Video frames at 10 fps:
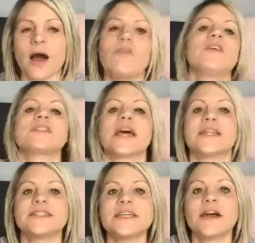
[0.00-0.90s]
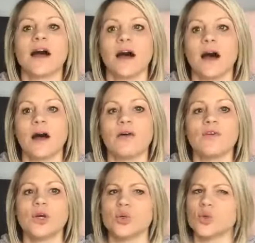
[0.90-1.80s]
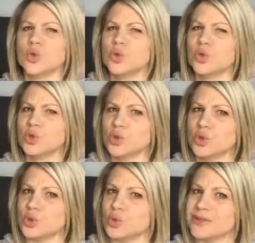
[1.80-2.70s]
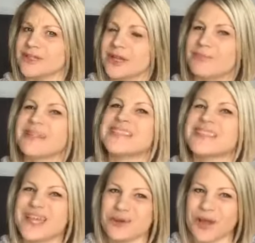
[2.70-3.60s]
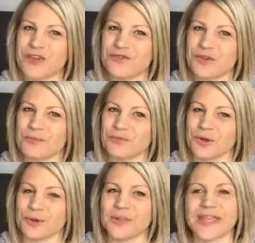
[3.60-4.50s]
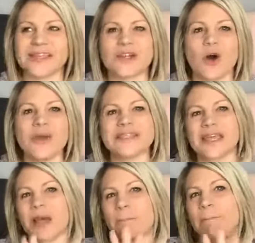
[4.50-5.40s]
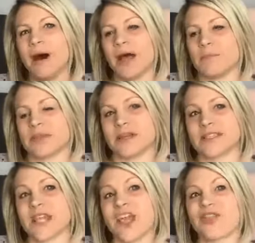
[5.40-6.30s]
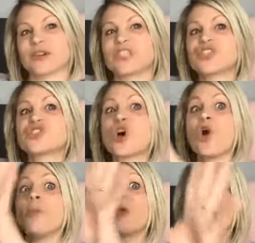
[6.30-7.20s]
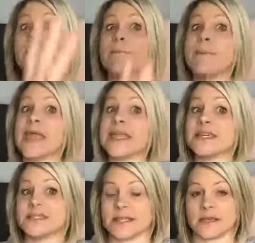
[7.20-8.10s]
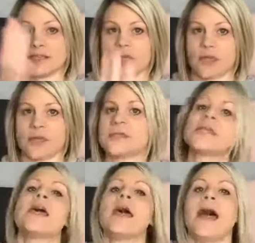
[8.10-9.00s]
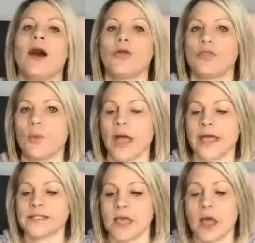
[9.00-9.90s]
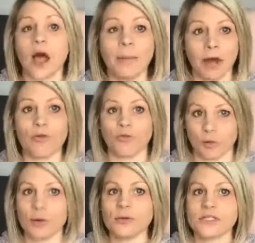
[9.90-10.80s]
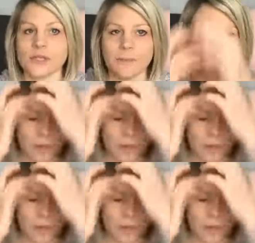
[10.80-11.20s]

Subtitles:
of this idea of, ooh, but stay away from fruit. Like, it's always like a but, because there's so many amazing things health-wise about fruit,